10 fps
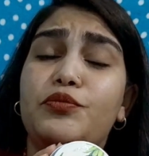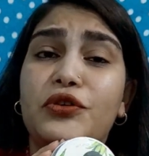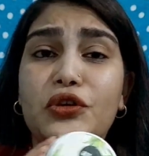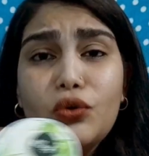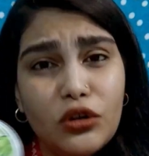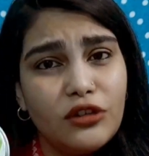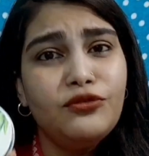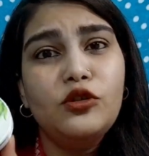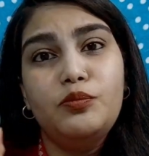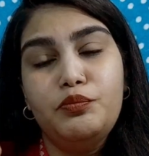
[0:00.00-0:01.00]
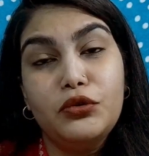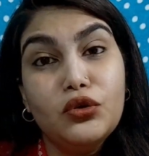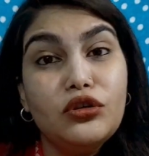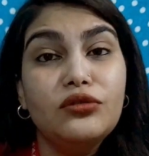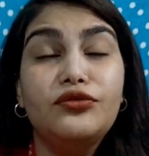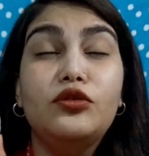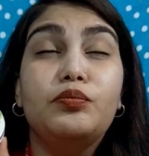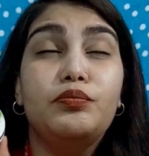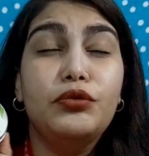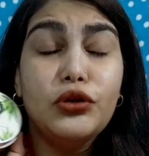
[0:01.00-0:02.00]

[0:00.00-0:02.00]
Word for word: beautiful beautiful